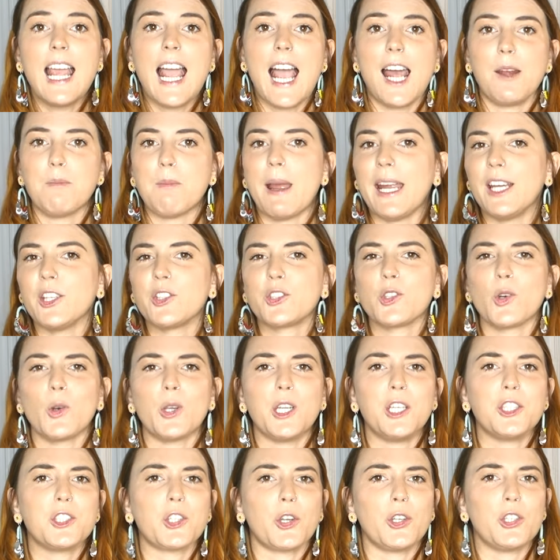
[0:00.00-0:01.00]
and make sure
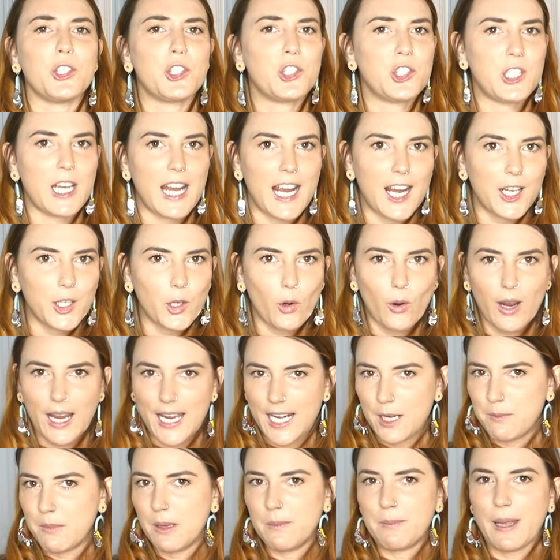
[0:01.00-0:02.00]
you don't share your
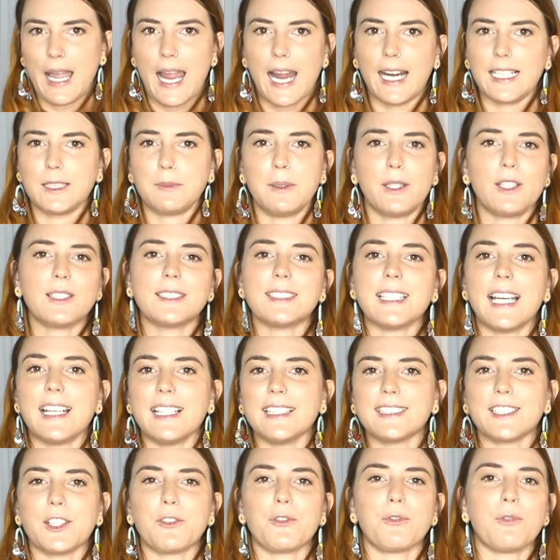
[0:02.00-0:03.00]
enema bags because that
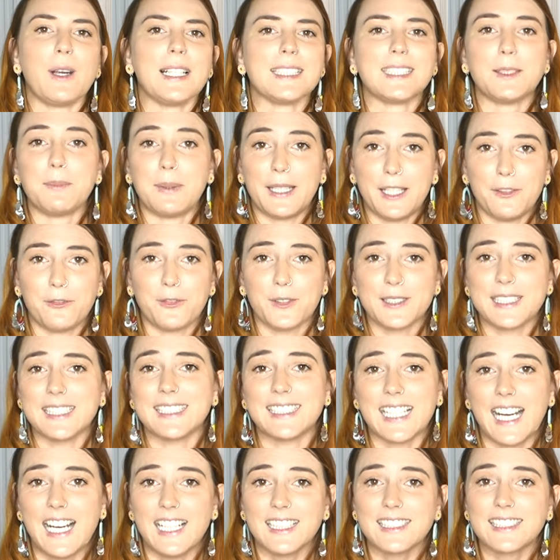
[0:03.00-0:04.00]
is a recipe for
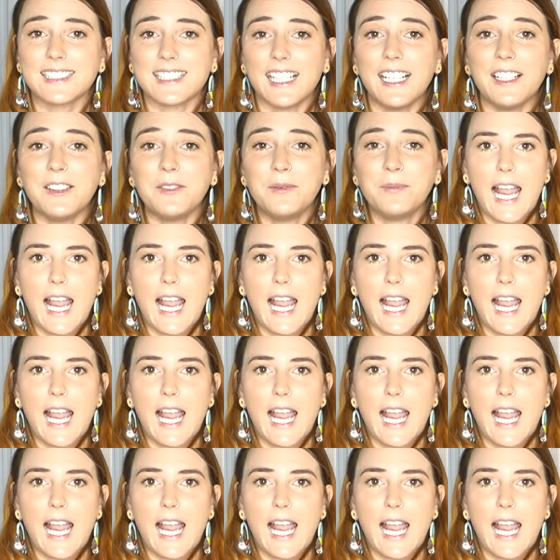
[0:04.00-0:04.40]
disaster.